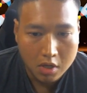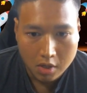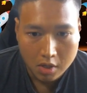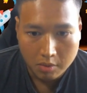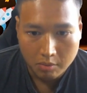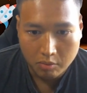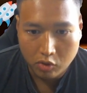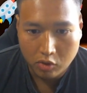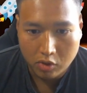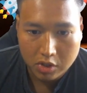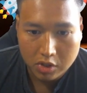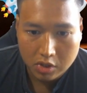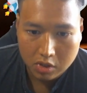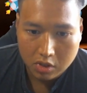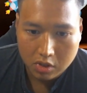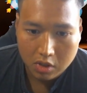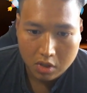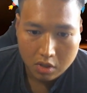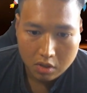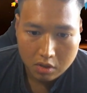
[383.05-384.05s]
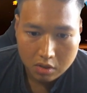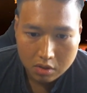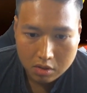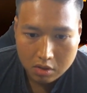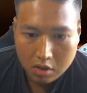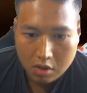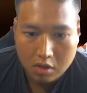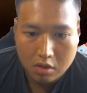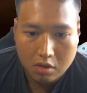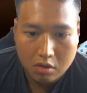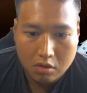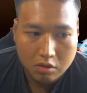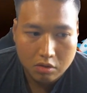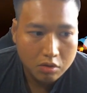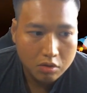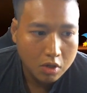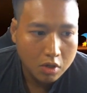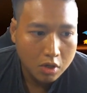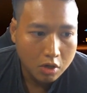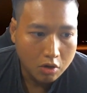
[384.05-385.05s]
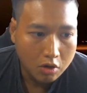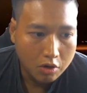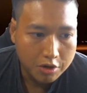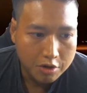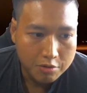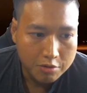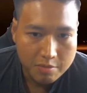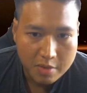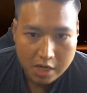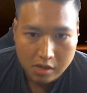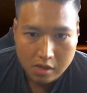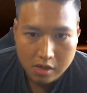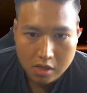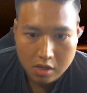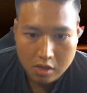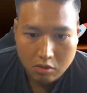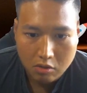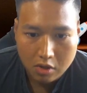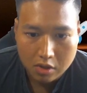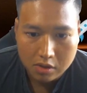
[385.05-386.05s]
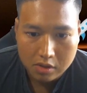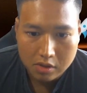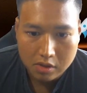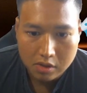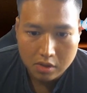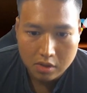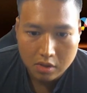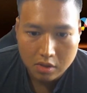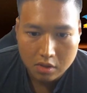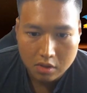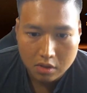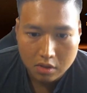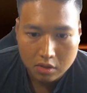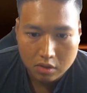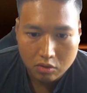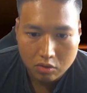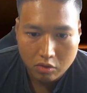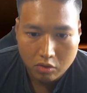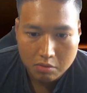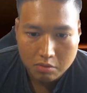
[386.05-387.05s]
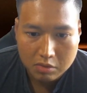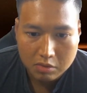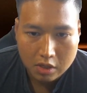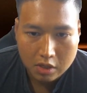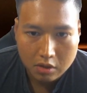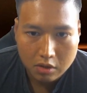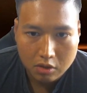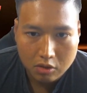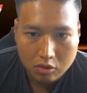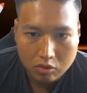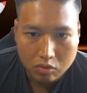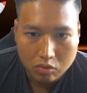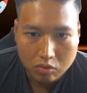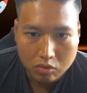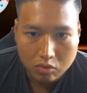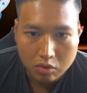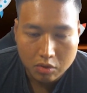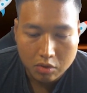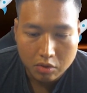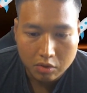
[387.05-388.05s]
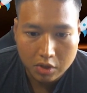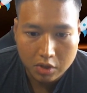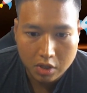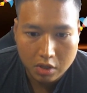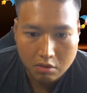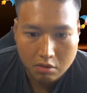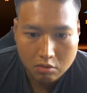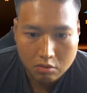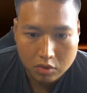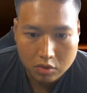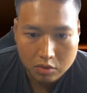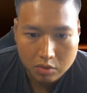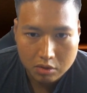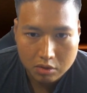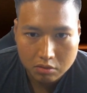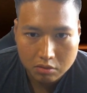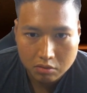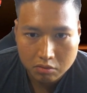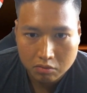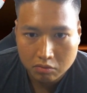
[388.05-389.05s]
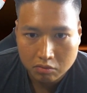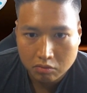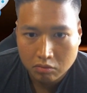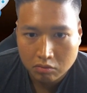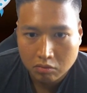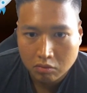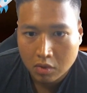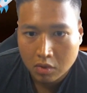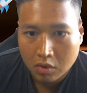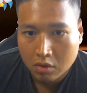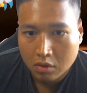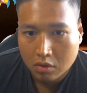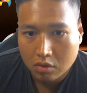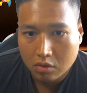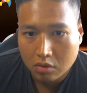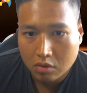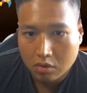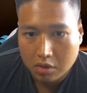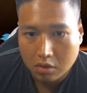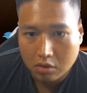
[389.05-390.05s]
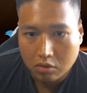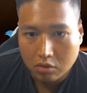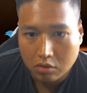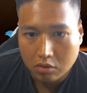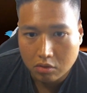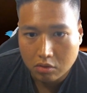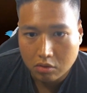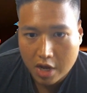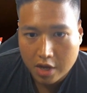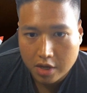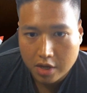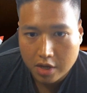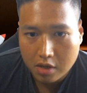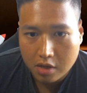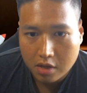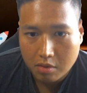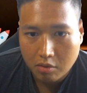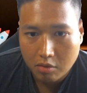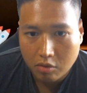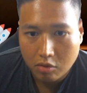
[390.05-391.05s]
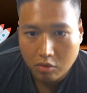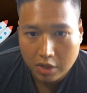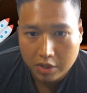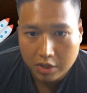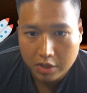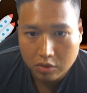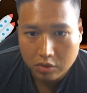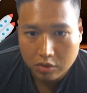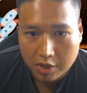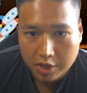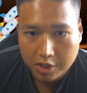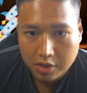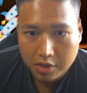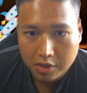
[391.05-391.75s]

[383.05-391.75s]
bullish indicator. And on the MACD you can see the histogram starting to turn around as well, so that's a good place to buy.